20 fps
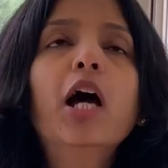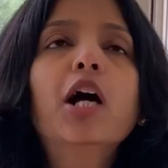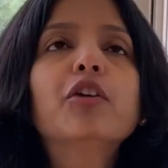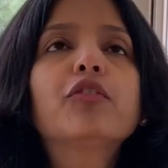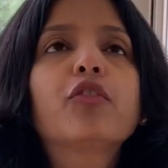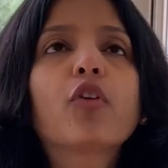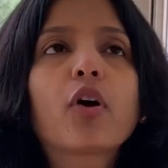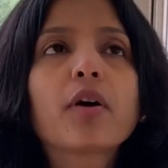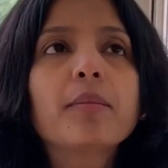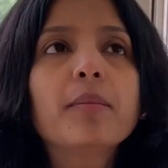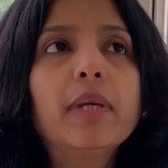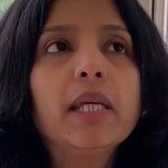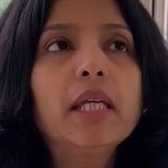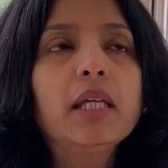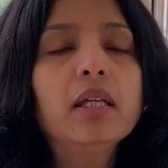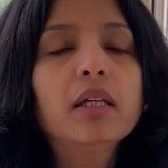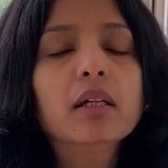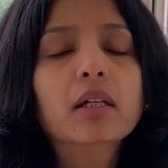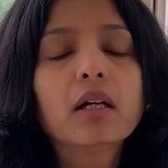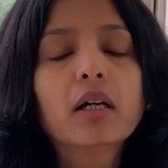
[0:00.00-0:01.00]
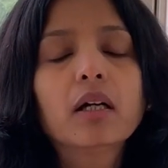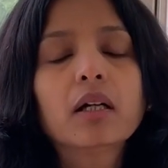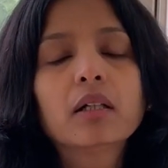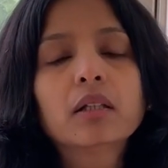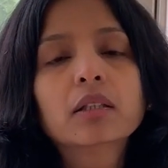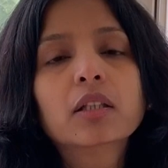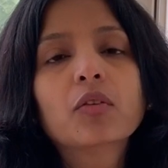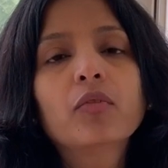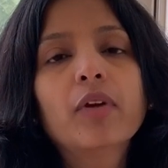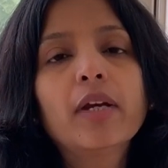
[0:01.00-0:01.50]
For me,
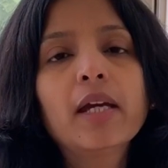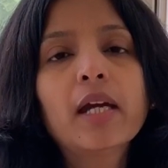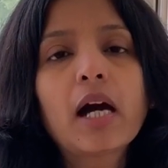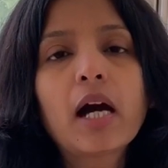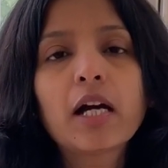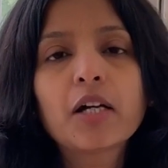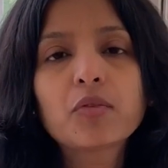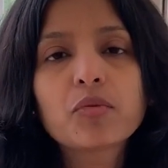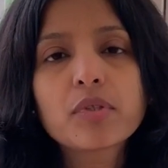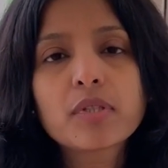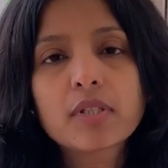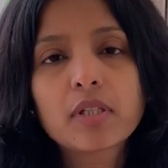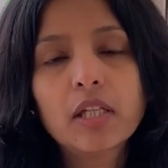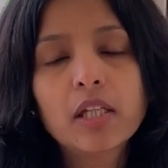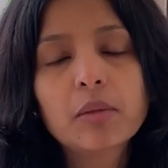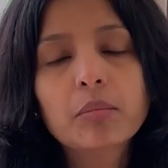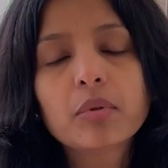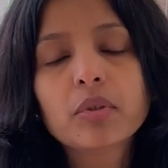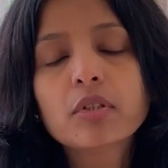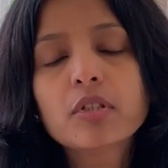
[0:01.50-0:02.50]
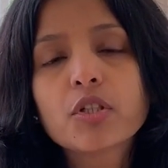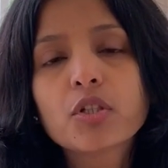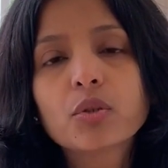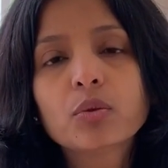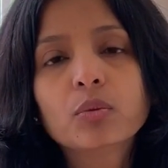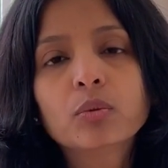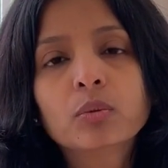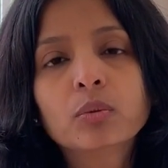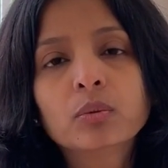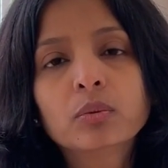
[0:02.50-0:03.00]
the way I was able
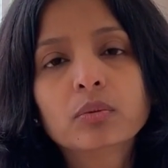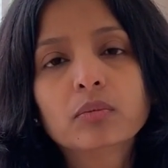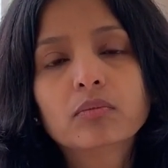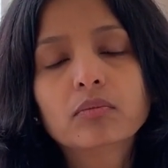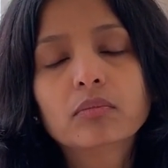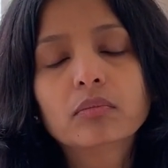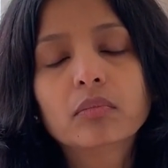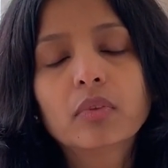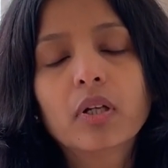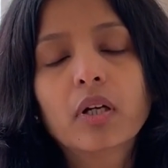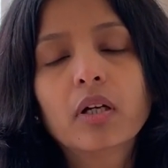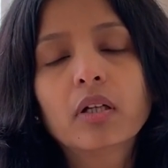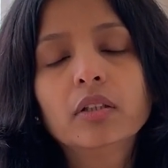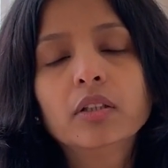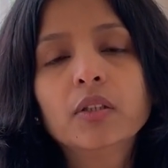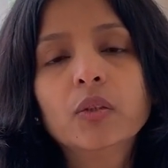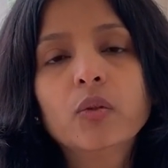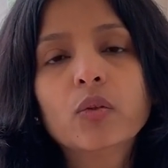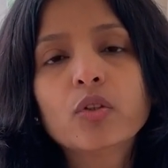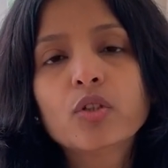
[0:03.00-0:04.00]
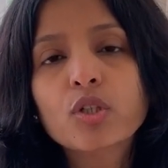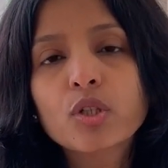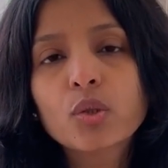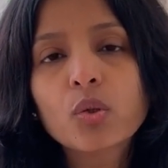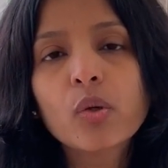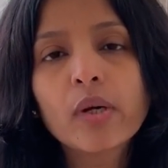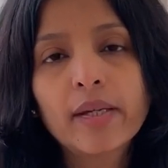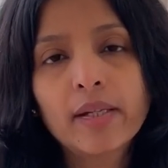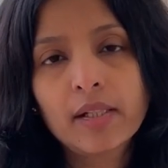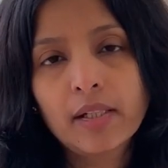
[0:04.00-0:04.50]
to,
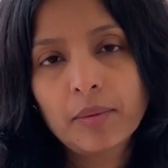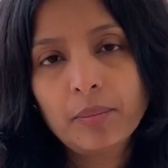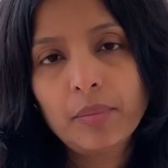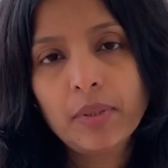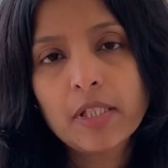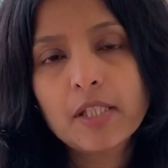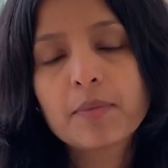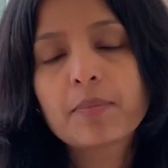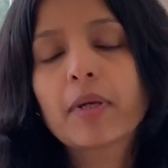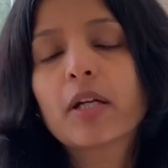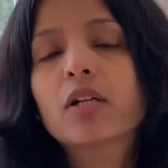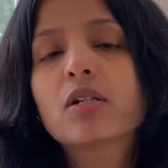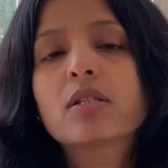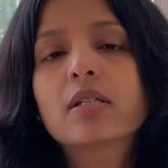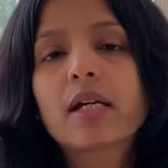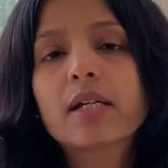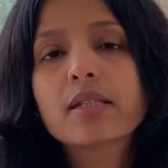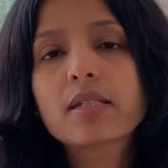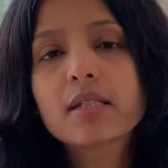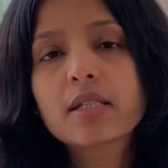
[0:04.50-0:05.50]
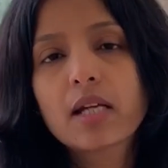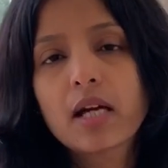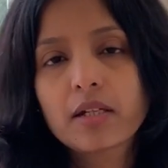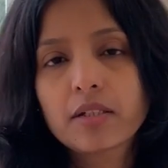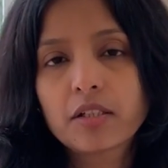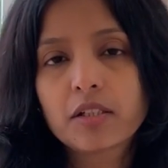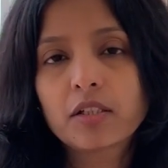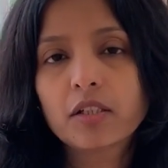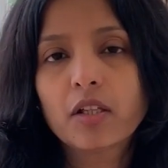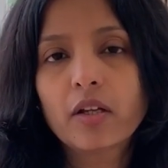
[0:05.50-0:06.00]
do AIP is because I
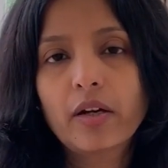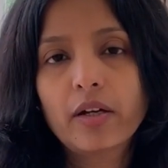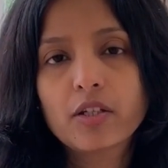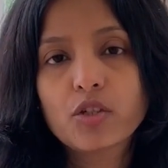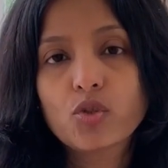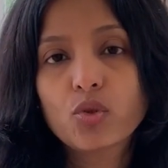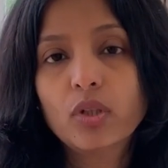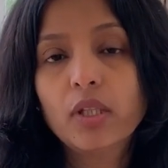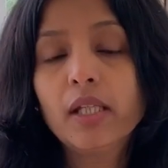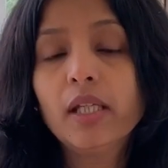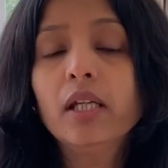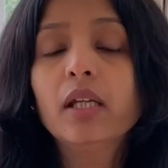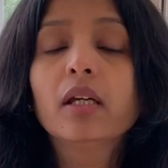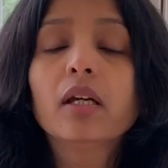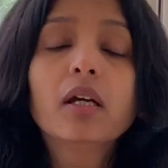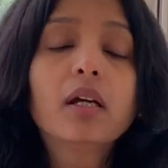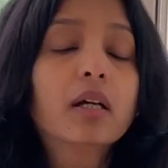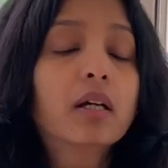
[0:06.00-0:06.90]
started gradually,